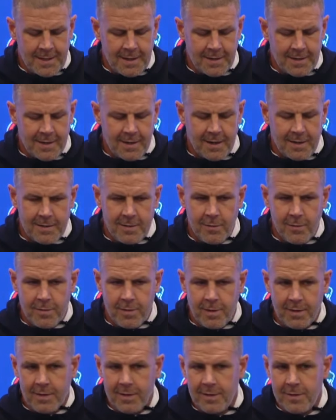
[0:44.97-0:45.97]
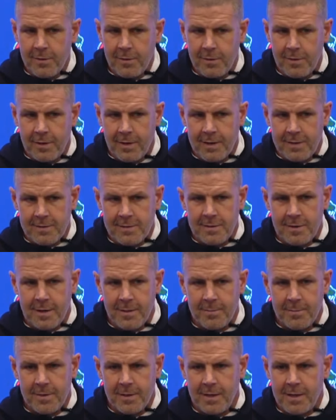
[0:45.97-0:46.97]
and then I do think they do a nice
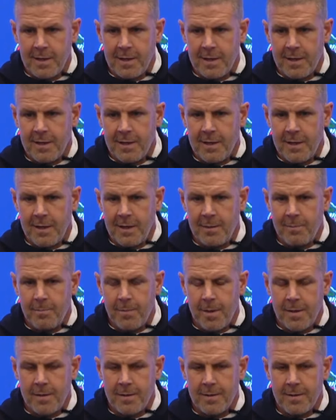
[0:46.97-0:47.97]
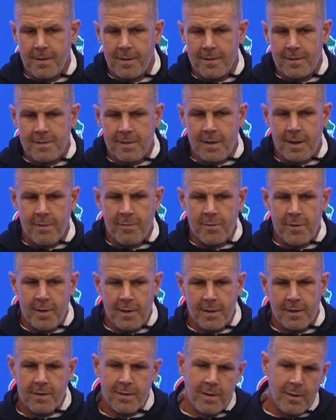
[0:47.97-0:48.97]
job in the kicking game. Uh, it's
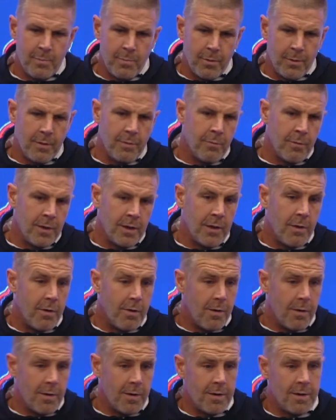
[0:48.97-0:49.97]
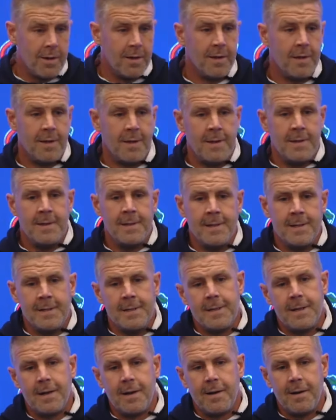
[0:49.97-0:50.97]
evident they play really hard,
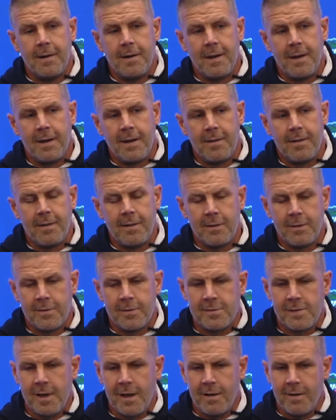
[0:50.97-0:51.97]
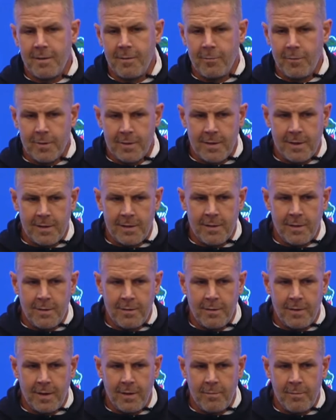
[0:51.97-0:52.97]
uh, and I think they're sound in what they
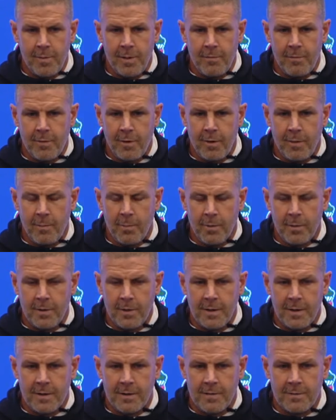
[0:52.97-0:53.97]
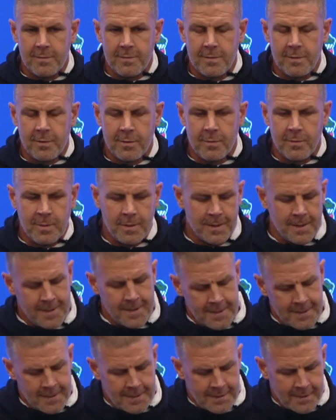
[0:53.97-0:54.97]
do, and they've been very productive. So,
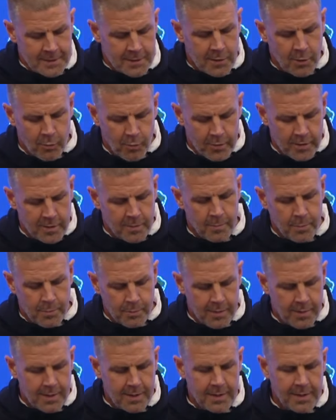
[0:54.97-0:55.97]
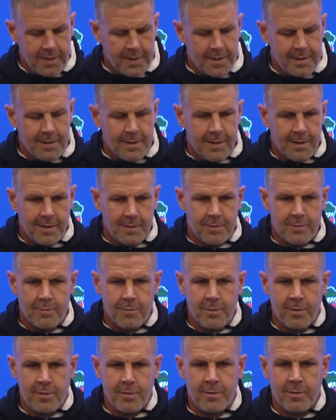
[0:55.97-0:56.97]
going to play in
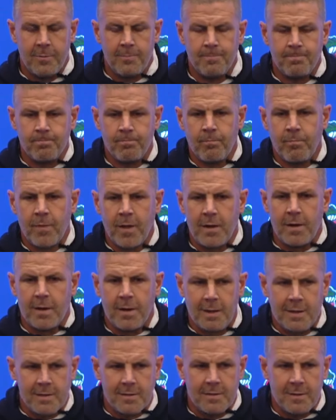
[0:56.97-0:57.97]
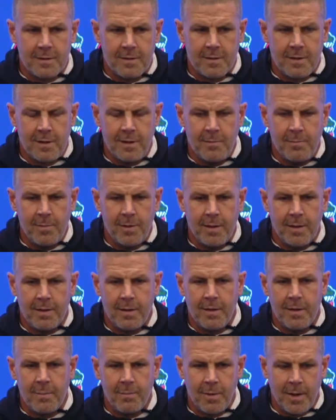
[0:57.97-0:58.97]
Knoxville against a team that,
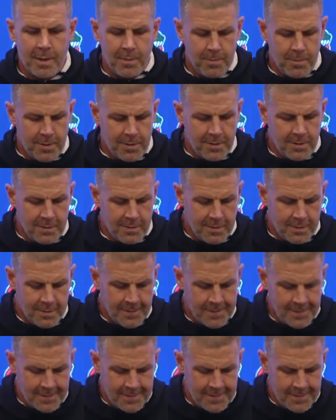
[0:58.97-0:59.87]
in my opinion,